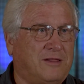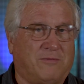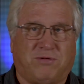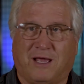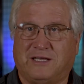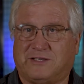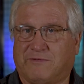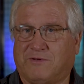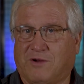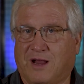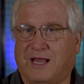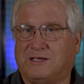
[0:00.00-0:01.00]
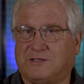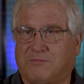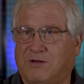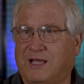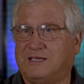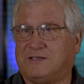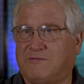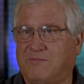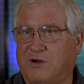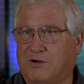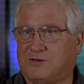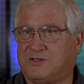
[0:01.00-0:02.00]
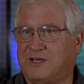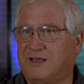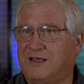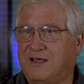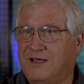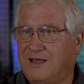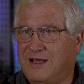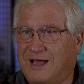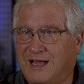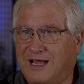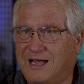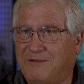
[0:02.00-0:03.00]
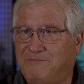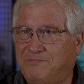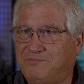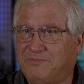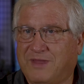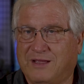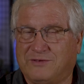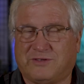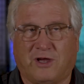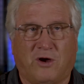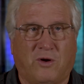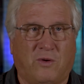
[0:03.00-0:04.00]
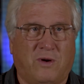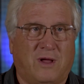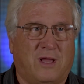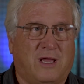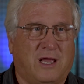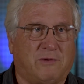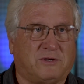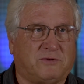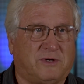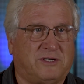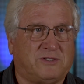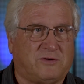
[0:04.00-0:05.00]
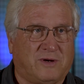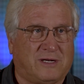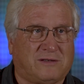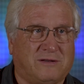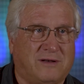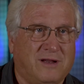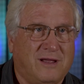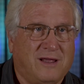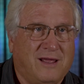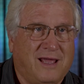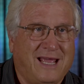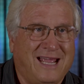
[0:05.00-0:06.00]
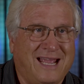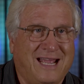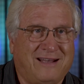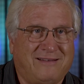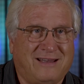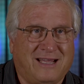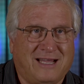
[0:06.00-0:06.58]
place of grace, the place of mercy. So it was restricted. And